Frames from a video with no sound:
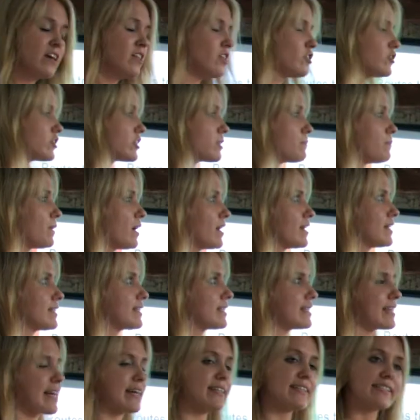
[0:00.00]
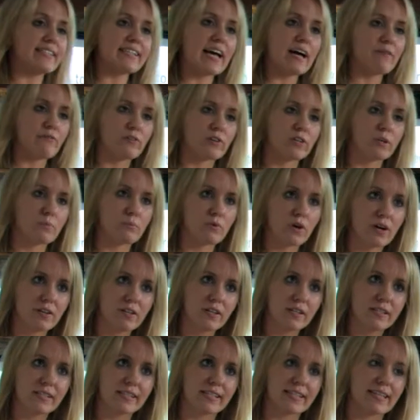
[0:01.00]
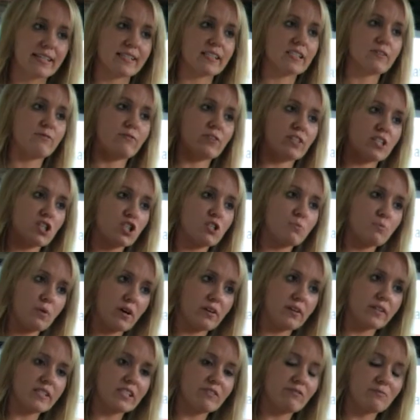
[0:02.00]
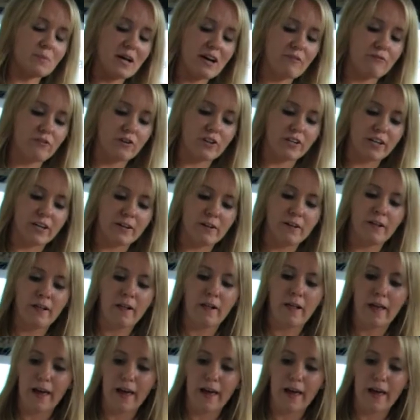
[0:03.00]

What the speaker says: There's a bias against African products, against finished products from Africa.